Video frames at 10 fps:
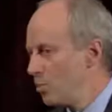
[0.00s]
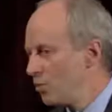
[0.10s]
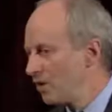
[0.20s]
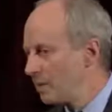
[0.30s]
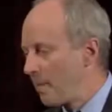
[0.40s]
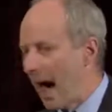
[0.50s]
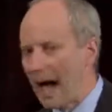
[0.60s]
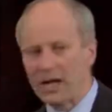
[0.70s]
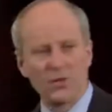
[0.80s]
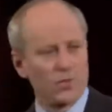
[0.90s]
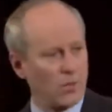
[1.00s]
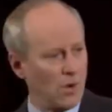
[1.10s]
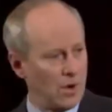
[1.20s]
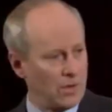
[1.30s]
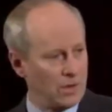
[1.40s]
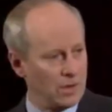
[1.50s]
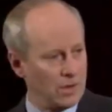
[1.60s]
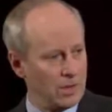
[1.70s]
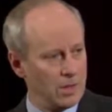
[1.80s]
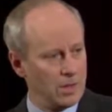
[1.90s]
moving back and forth
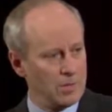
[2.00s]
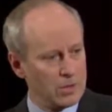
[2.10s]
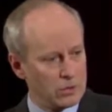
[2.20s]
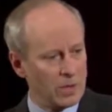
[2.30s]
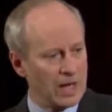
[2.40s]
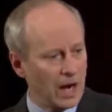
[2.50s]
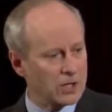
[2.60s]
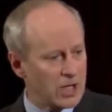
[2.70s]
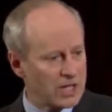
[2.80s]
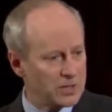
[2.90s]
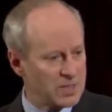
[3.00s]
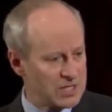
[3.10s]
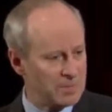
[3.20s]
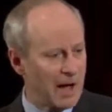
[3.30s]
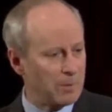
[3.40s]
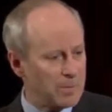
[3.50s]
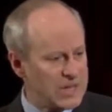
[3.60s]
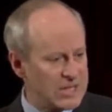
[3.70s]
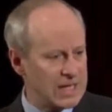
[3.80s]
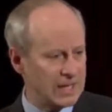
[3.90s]
between our judgments about
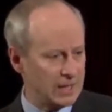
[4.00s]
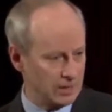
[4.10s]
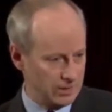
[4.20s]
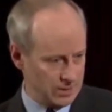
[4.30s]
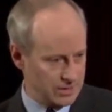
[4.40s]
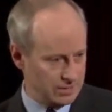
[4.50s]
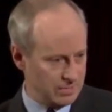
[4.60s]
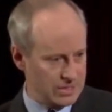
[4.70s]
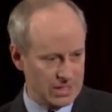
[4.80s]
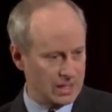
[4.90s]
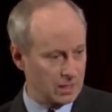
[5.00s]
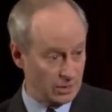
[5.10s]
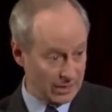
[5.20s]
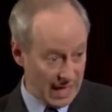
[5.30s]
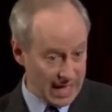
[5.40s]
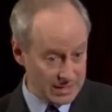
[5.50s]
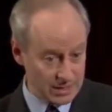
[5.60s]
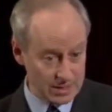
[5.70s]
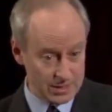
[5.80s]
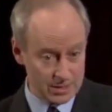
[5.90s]
particulars, particular
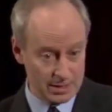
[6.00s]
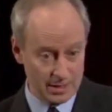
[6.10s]
cases,